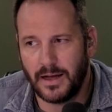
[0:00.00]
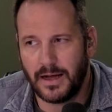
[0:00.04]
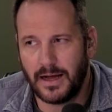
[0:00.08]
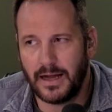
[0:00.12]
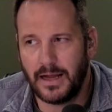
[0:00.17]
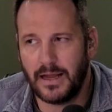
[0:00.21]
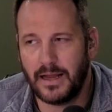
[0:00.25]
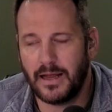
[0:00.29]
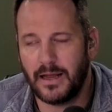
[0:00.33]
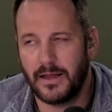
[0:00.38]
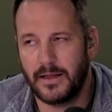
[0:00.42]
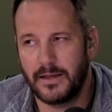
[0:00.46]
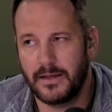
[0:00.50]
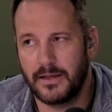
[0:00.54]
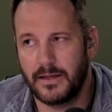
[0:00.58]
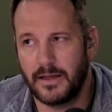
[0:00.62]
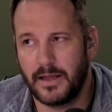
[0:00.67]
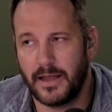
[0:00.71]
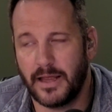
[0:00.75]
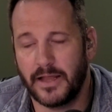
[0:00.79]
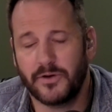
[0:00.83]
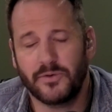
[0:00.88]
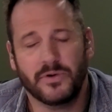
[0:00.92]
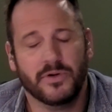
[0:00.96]
Uh,
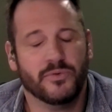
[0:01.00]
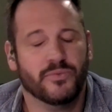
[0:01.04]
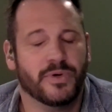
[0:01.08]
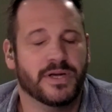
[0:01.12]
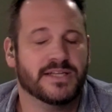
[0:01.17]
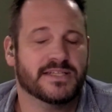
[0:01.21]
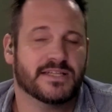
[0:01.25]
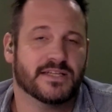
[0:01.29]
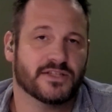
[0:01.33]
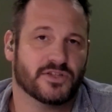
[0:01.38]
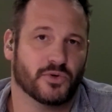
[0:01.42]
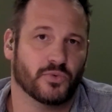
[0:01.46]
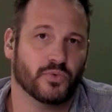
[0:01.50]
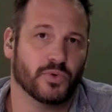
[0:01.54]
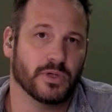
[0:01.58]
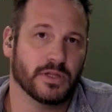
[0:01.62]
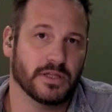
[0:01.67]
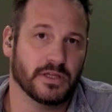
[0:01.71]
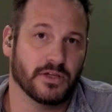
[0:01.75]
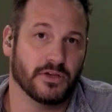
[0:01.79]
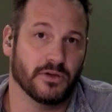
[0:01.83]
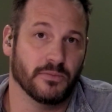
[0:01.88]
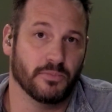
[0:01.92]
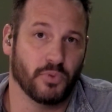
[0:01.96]
Henry raises a
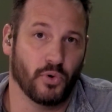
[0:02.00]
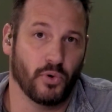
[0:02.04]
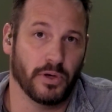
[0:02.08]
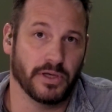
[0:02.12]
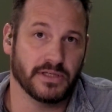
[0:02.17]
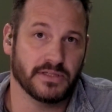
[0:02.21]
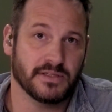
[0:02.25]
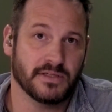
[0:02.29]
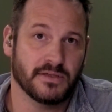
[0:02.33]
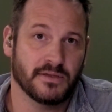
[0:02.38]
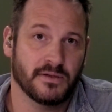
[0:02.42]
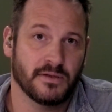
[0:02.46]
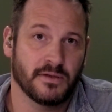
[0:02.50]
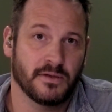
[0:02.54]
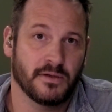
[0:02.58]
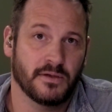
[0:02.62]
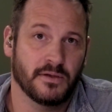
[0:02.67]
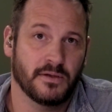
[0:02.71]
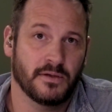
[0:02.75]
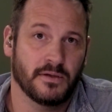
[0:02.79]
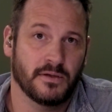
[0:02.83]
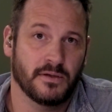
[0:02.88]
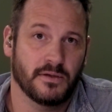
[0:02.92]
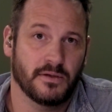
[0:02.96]
really good point
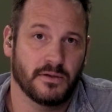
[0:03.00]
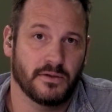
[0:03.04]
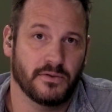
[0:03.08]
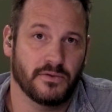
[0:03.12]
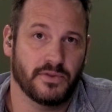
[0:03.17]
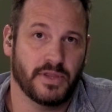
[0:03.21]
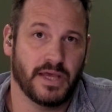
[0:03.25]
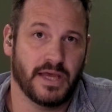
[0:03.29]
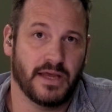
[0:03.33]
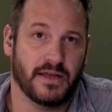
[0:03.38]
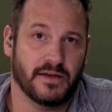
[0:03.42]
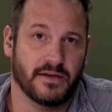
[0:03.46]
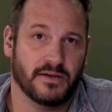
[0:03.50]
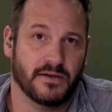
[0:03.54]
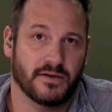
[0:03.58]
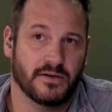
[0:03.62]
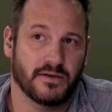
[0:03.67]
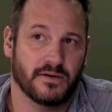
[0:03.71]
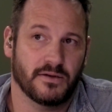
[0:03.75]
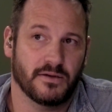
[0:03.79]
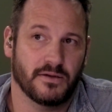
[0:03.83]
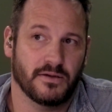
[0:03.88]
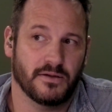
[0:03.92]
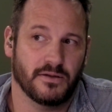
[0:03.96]
that
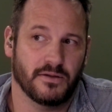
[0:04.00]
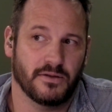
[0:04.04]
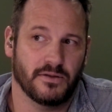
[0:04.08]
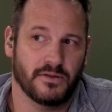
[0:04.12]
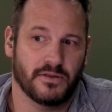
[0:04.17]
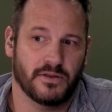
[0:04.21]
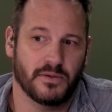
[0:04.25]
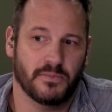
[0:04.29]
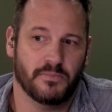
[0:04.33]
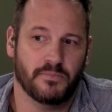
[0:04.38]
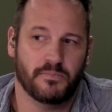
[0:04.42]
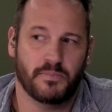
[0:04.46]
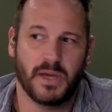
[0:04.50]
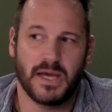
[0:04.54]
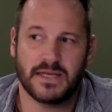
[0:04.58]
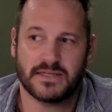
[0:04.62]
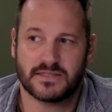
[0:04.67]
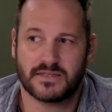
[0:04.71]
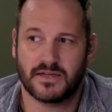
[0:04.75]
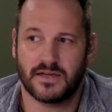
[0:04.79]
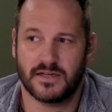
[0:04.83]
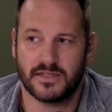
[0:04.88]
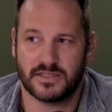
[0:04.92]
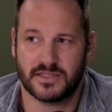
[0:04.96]
the
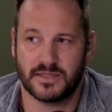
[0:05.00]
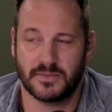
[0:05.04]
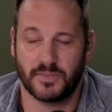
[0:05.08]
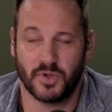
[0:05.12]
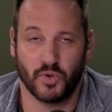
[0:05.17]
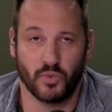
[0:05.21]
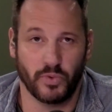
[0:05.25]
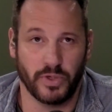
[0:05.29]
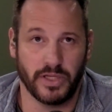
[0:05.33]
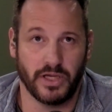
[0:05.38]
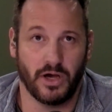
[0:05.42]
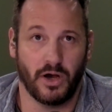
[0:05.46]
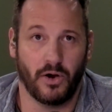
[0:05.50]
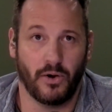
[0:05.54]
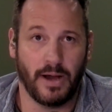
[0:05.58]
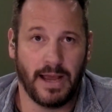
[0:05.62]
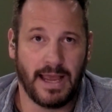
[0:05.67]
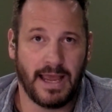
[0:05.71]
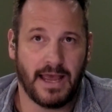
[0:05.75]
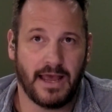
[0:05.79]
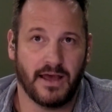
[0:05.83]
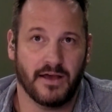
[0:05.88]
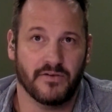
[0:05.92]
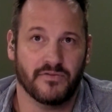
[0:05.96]
best customer we all
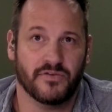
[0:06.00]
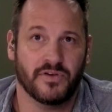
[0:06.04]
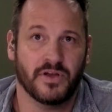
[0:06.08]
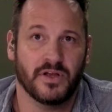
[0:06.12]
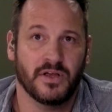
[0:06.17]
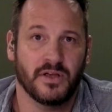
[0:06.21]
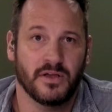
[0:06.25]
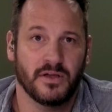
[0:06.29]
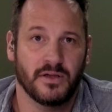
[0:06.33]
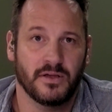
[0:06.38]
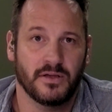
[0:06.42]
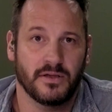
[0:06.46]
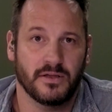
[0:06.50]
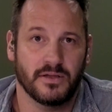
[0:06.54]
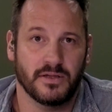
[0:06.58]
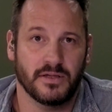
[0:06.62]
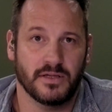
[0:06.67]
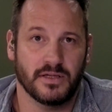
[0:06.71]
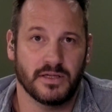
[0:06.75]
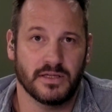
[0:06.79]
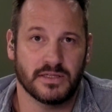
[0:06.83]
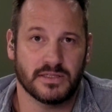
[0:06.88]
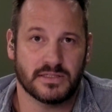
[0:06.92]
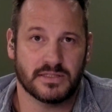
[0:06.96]
have
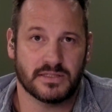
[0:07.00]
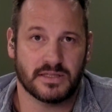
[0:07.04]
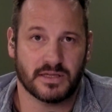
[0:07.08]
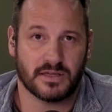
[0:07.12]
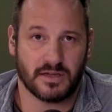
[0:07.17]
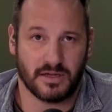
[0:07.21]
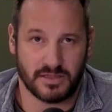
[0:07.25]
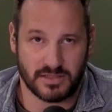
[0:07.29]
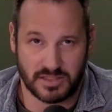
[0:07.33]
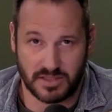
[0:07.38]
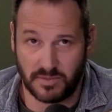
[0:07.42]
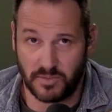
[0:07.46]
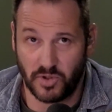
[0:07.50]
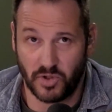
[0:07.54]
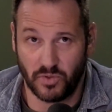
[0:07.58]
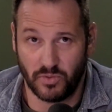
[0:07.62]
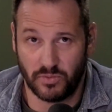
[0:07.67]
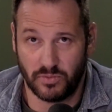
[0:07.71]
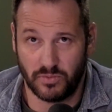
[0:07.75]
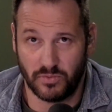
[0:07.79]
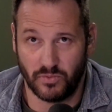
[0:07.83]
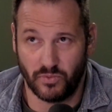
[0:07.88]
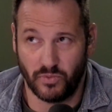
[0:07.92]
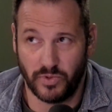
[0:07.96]
is the customer
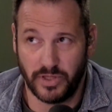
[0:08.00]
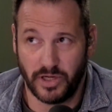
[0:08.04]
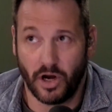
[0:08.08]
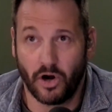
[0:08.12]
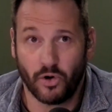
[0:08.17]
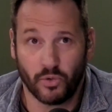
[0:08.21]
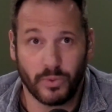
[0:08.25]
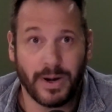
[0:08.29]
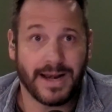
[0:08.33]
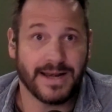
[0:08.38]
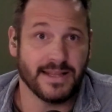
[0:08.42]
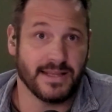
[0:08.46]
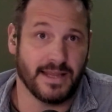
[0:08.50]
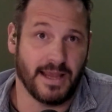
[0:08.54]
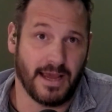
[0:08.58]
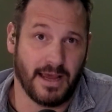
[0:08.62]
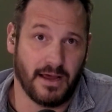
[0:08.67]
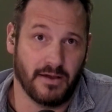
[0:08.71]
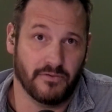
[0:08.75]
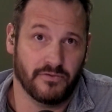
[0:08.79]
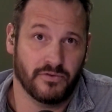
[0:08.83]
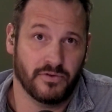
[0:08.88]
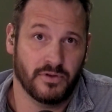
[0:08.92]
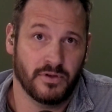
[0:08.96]
we already
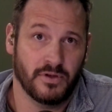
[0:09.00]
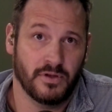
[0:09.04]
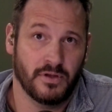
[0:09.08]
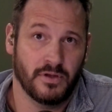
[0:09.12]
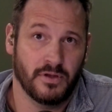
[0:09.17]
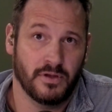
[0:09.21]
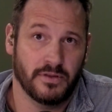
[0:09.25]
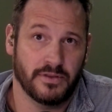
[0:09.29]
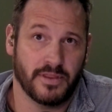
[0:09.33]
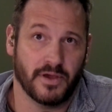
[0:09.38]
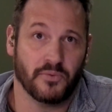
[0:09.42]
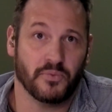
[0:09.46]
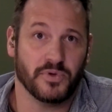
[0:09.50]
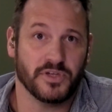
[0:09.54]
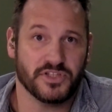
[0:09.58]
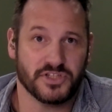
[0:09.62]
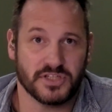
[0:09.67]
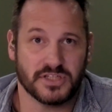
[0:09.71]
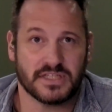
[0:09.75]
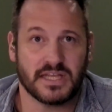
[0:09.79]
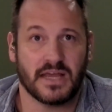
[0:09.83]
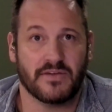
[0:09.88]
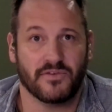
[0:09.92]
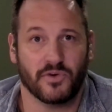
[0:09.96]
have that we
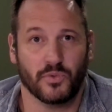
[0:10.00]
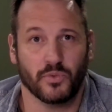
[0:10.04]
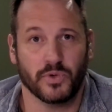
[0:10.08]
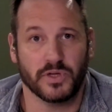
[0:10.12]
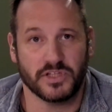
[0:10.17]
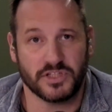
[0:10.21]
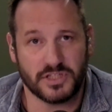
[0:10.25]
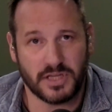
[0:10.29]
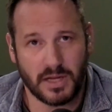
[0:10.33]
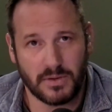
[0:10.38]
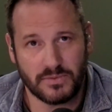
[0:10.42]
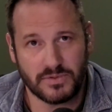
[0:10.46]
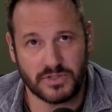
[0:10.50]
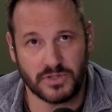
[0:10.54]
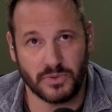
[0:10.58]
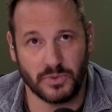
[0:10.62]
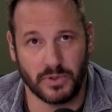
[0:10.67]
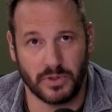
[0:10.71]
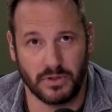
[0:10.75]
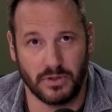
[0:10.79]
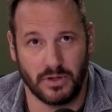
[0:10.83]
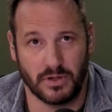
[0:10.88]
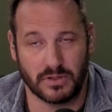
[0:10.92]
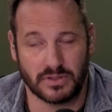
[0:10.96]
just haven't reached out to
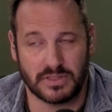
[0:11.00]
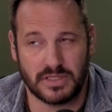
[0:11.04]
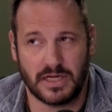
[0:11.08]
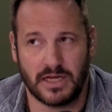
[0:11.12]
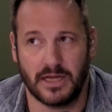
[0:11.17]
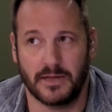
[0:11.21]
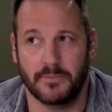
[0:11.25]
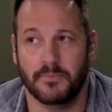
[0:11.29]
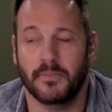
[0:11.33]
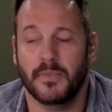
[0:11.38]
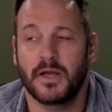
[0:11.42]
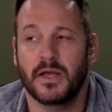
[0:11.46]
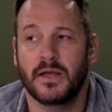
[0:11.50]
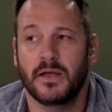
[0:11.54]
in a long time.